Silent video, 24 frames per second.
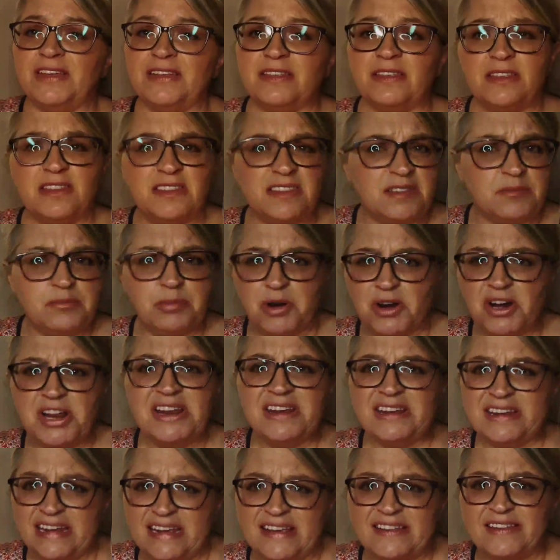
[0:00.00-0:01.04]
it's
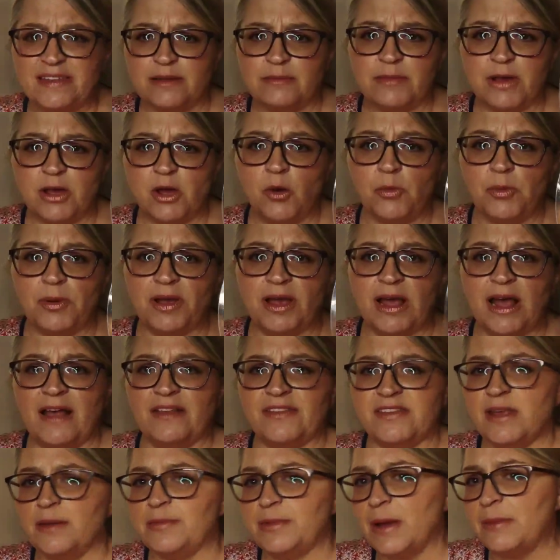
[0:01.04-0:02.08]
pretty decent, my open
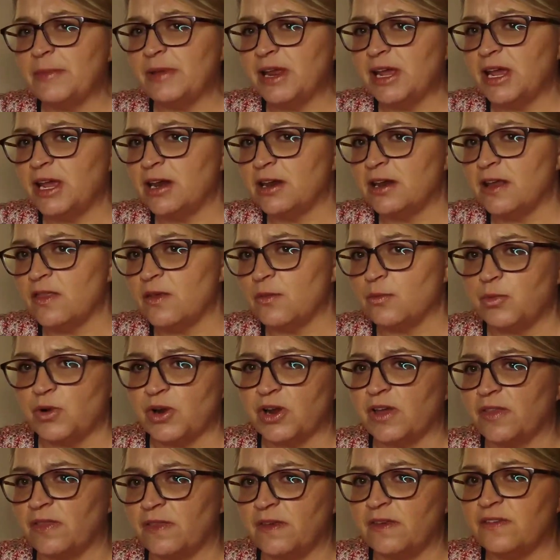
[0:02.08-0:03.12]
concept, I'm going to get another
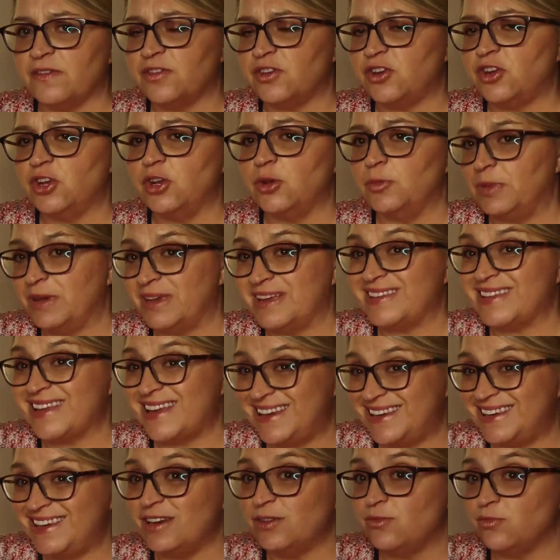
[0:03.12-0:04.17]
brick of this too because I
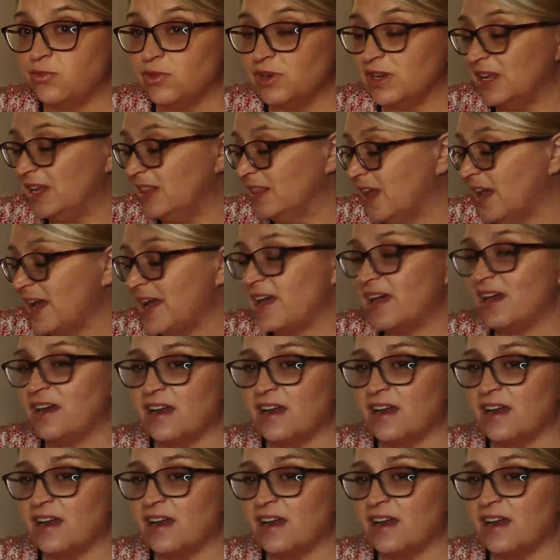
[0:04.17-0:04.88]
did really like it.